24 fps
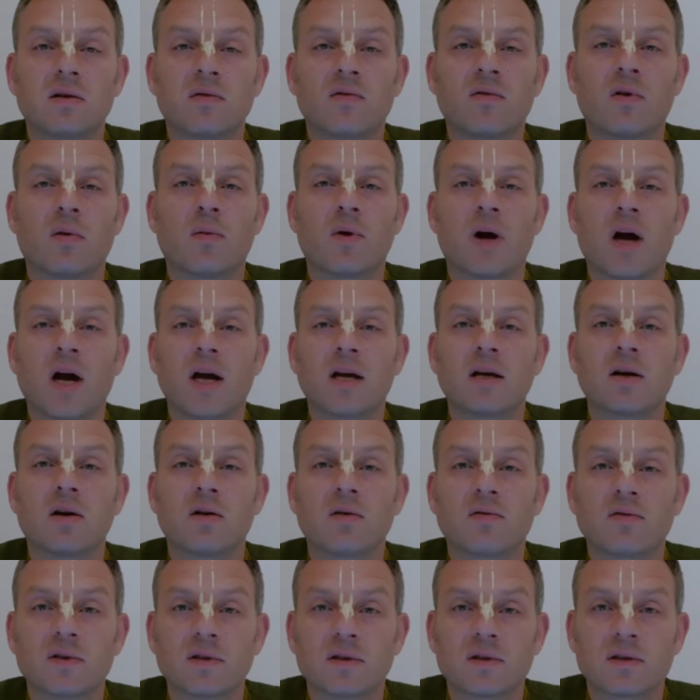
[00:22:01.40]
from a higher
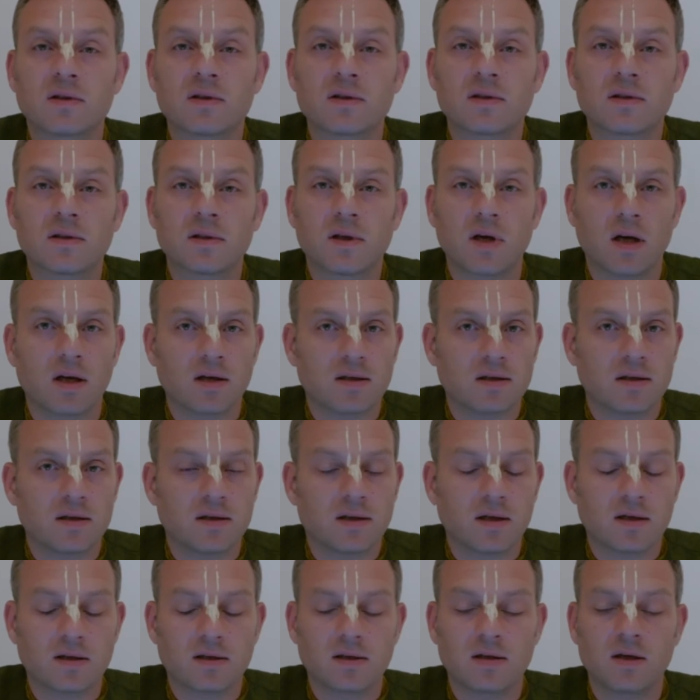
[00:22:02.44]
office, as he
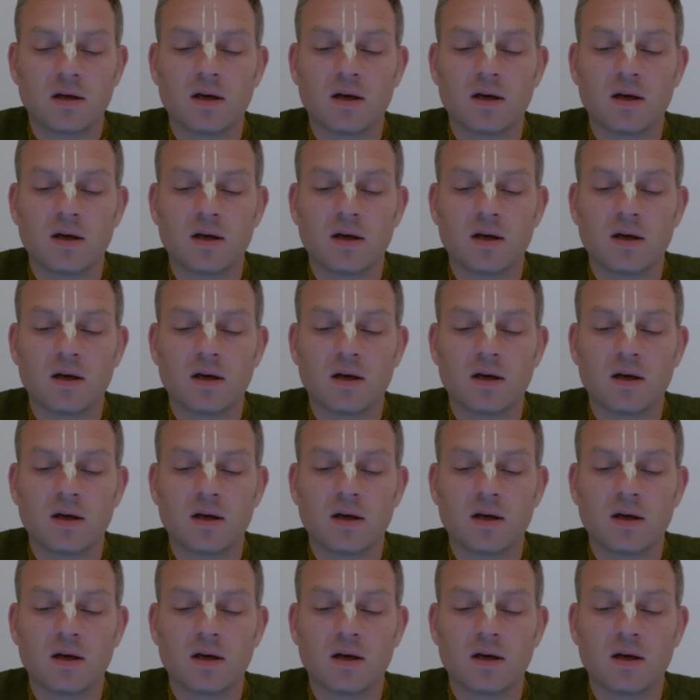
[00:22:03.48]
says.